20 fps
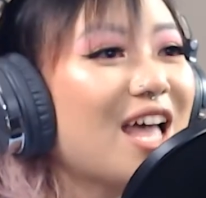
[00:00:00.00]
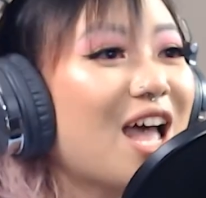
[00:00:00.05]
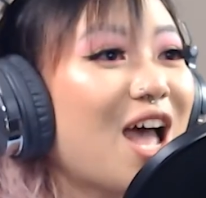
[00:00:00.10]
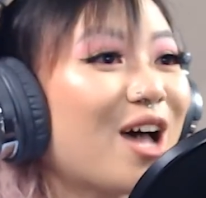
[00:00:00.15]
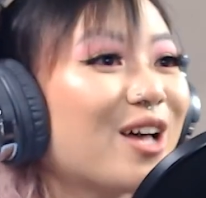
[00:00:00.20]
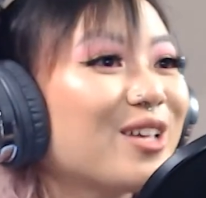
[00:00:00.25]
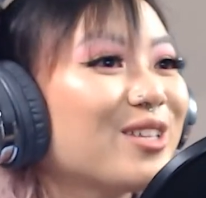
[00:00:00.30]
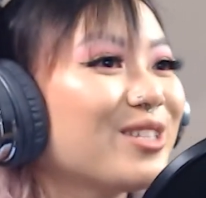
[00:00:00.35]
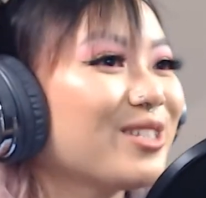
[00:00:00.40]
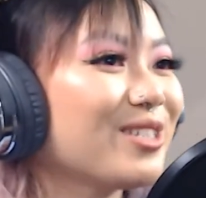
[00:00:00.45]

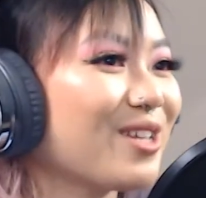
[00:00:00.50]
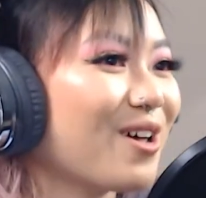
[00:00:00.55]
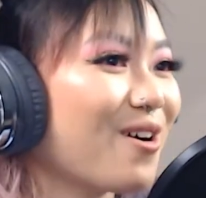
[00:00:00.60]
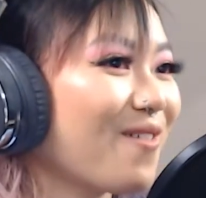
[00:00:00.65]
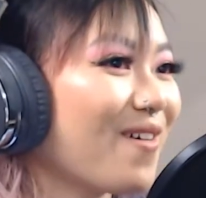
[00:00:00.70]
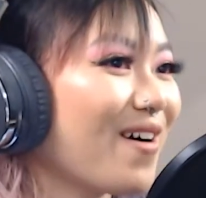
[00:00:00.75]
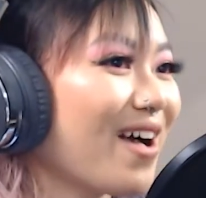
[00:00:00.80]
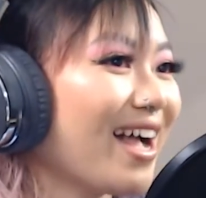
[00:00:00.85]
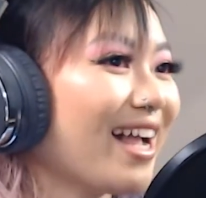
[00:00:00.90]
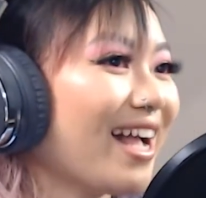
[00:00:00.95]
so
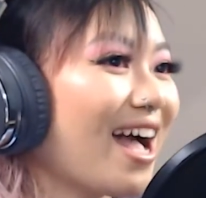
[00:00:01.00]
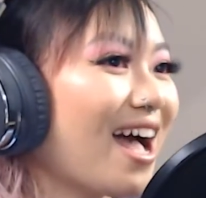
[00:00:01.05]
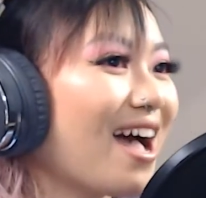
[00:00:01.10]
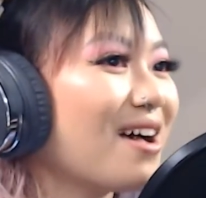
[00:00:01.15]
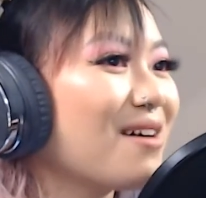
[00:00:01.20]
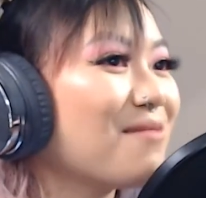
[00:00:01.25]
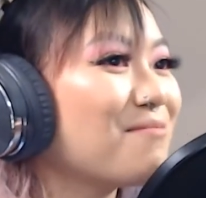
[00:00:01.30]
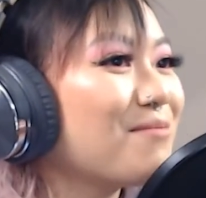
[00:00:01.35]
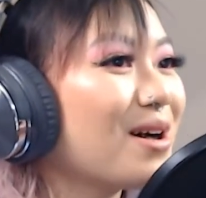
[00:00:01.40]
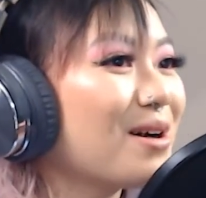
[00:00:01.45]
I
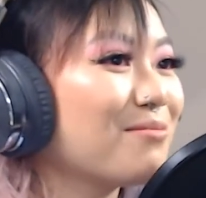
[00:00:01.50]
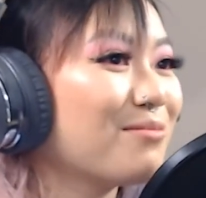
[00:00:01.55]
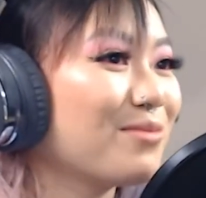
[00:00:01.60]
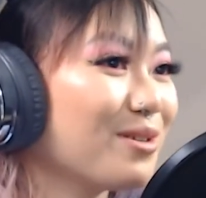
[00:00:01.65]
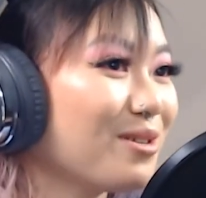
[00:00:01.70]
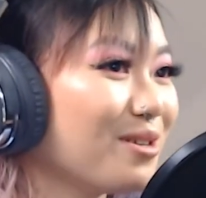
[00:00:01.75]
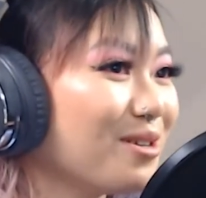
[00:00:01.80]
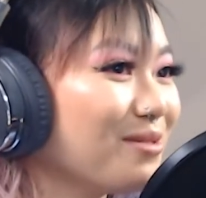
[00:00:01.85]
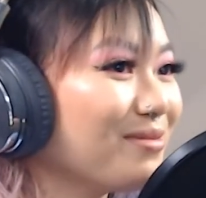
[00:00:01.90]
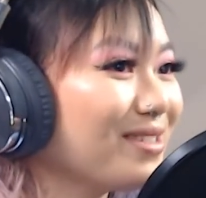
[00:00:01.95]
got my
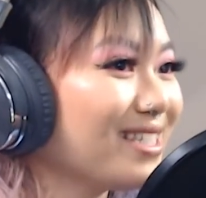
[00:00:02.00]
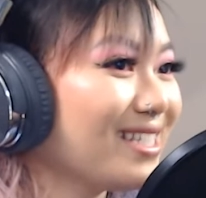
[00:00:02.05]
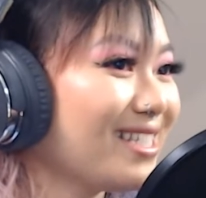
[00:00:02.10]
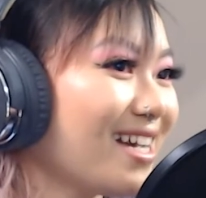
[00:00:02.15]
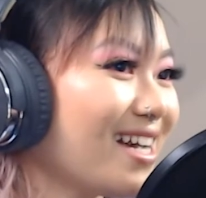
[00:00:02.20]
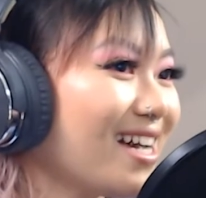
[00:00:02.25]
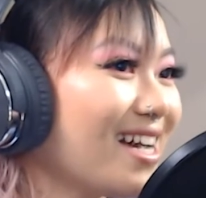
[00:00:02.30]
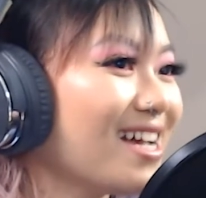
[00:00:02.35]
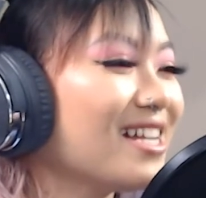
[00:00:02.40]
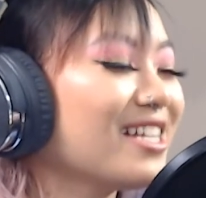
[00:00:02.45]
boobs
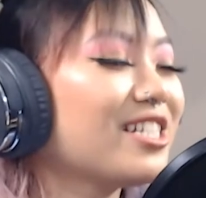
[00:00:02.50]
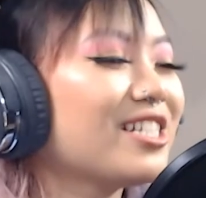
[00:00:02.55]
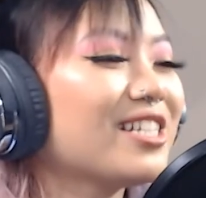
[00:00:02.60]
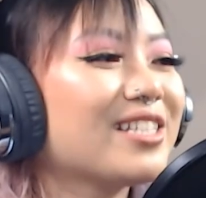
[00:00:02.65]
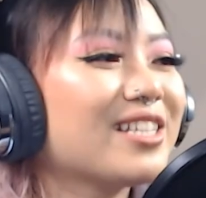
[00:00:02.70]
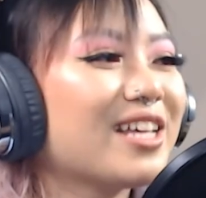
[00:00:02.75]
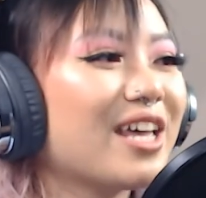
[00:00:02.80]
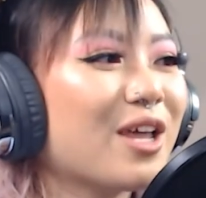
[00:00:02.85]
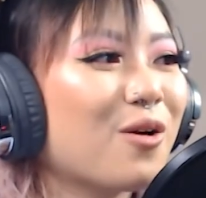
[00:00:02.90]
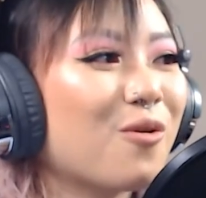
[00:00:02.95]
done. She's
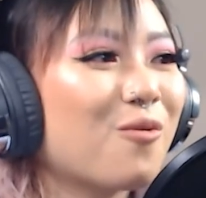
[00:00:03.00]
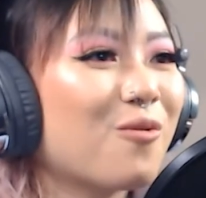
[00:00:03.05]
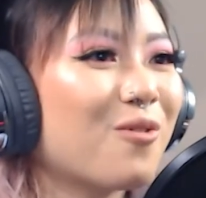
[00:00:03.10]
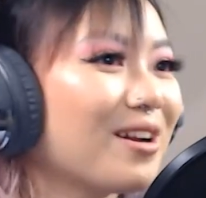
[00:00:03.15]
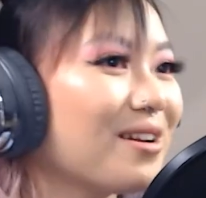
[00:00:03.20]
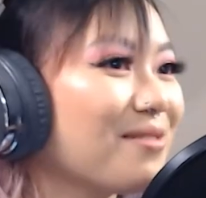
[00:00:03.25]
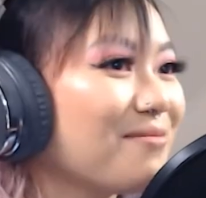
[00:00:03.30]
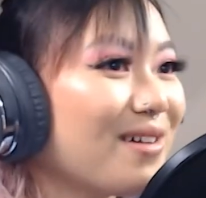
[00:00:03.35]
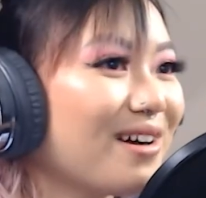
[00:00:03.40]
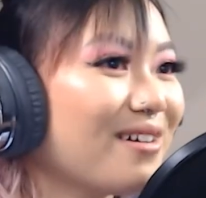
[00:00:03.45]
like,
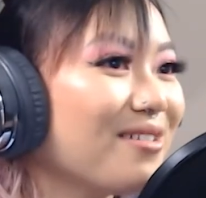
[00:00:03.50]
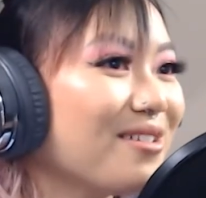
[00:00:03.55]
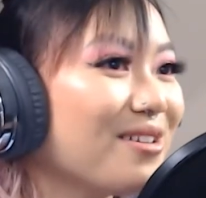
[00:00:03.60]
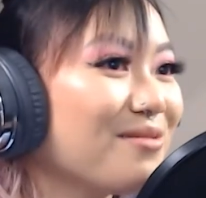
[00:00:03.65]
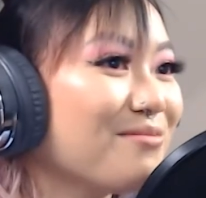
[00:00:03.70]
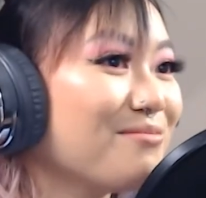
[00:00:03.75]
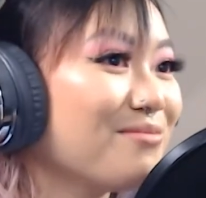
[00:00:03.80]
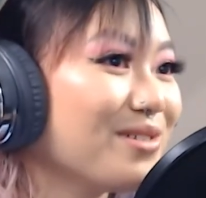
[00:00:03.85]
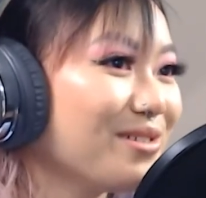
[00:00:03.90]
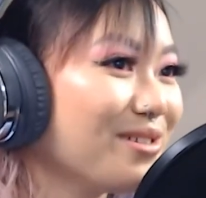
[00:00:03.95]
what about
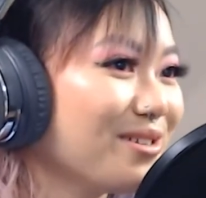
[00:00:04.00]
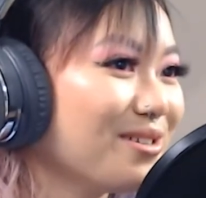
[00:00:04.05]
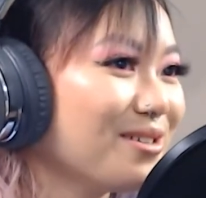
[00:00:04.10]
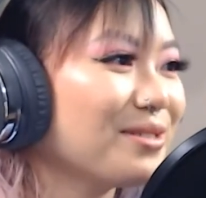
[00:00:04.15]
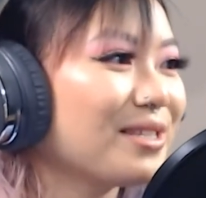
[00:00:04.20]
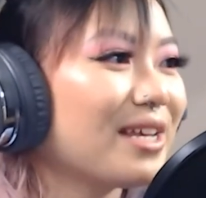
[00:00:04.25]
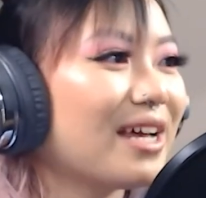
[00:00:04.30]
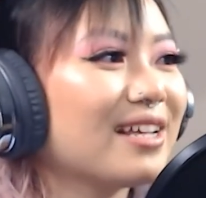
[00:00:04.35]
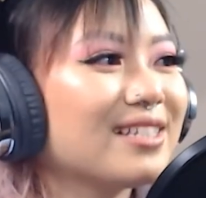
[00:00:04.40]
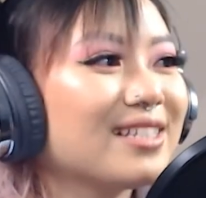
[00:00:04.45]
your
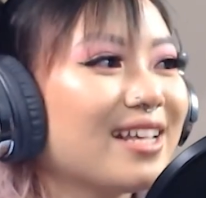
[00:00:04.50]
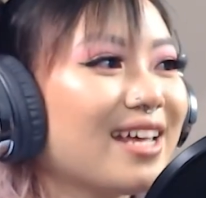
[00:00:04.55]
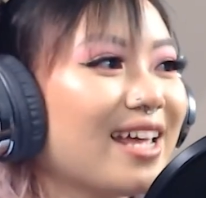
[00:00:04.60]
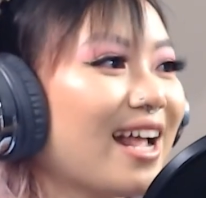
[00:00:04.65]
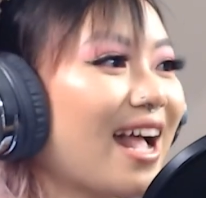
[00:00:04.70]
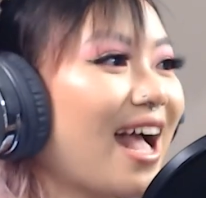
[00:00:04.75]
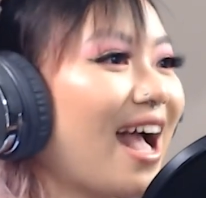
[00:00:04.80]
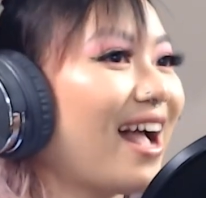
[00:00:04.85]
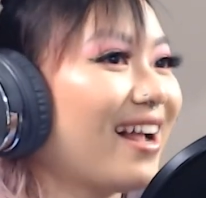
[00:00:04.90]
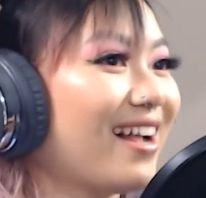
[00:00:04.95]
boobs? I was like,
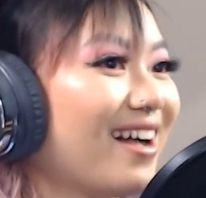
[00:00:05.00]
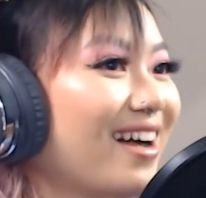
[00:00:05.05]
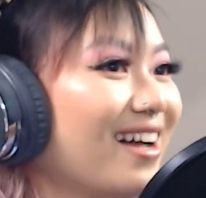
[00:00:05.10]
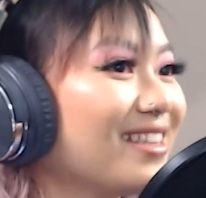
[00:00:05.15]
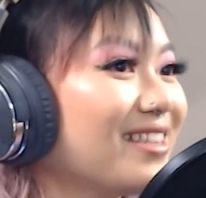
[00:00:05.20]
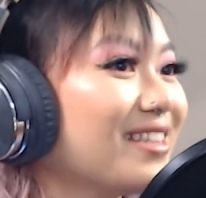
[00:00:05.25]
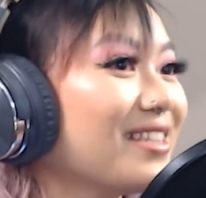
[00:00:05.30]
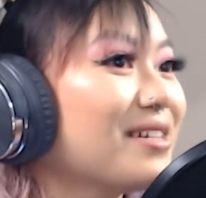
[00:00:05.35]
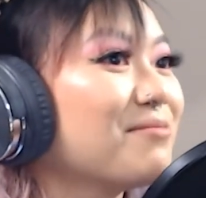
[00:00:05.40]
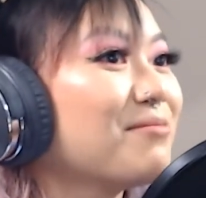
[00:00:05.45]
I
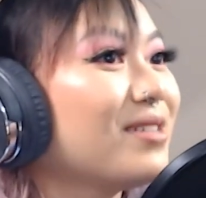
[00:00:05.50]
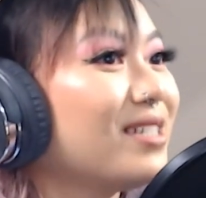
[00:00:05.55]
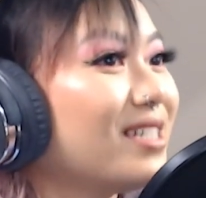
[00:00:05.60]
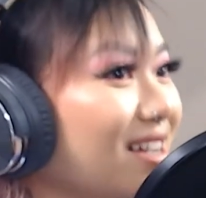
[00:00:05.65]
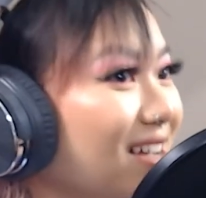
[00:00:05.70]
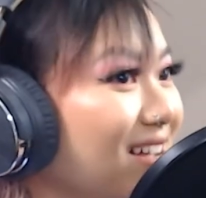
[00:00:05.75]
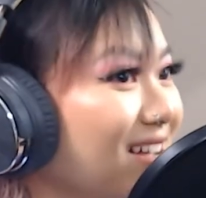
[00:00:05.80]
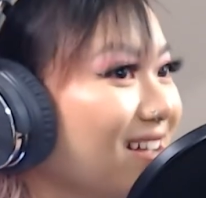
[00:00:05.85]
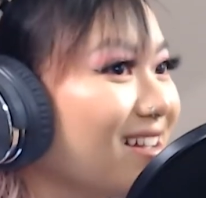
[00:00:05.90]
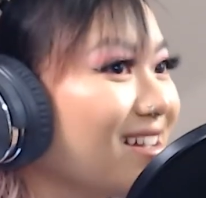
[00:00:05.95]
got them
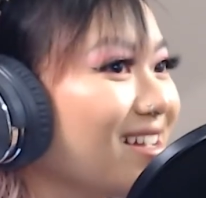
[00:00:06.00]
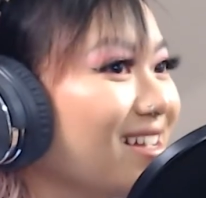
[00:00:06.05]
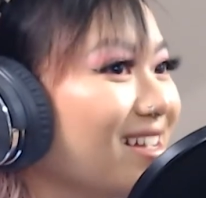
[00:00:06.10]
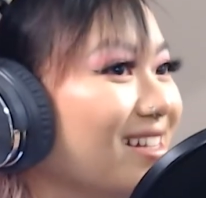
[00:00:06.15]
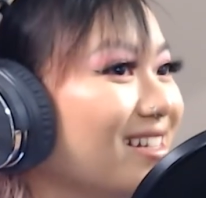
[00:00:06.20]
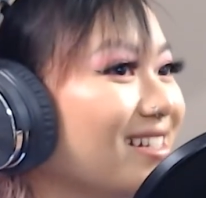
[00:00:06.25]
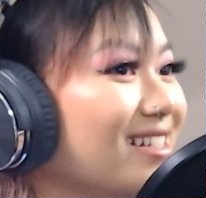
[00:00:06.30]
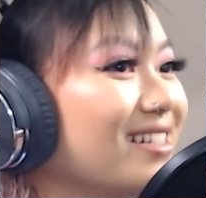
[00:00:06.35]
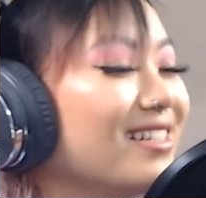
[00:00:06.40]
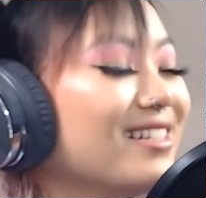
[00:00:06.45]

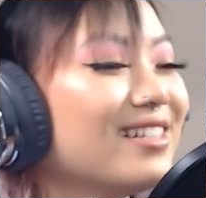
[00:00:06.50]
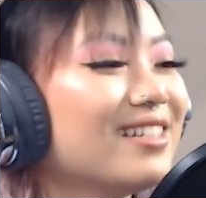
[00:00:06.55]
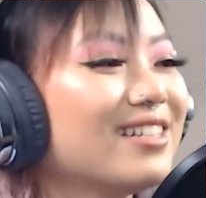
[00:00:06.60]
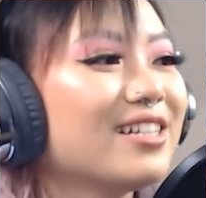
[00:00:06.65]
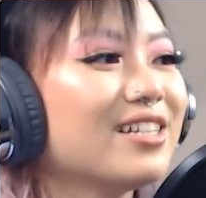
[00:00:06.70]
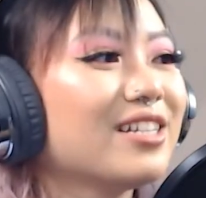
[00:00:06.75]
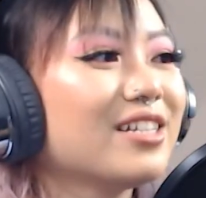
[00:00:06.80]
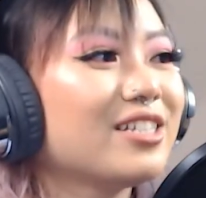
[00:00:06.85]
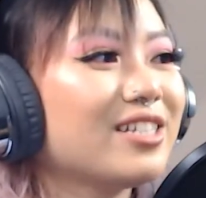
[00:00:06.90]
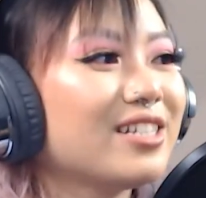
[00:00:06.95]

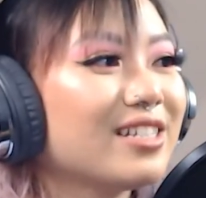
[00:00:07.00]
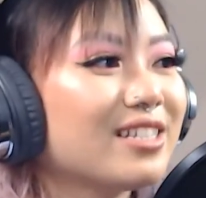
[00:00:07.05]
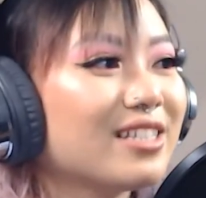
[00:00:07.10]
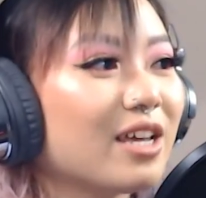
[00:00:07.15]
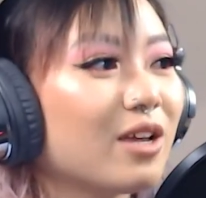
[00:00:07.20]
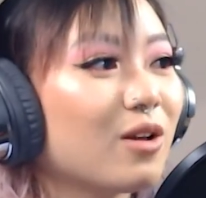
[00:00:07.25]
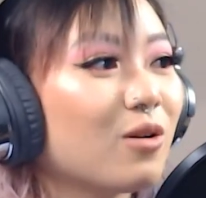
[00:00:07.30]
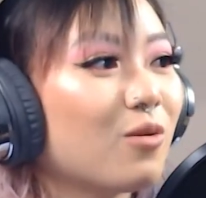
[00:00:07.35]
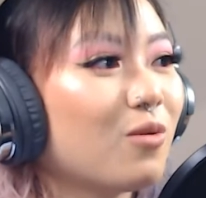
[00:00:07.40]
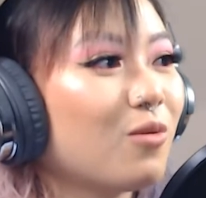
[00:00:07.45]
done. She's
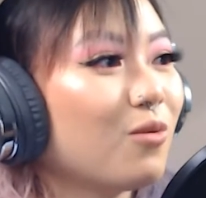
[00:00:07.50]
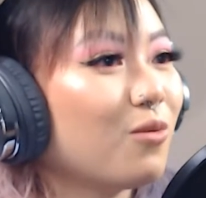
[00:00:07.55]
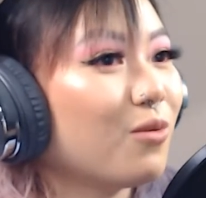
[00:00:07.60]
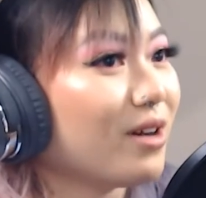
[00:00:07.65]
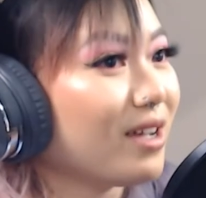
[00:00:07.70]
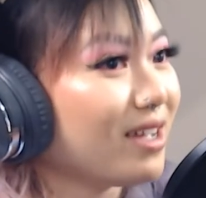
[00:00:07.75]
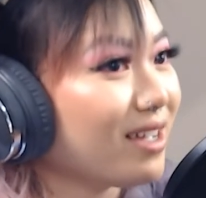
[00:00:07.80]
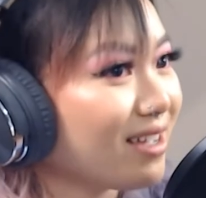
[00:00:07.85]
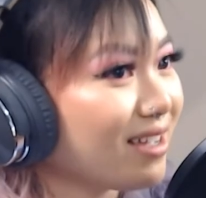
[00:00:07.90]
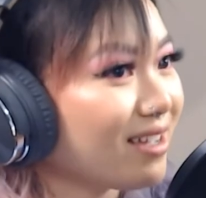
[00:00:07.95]
like,
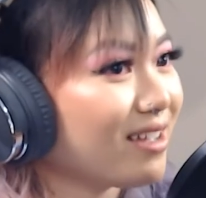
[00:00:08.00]
what?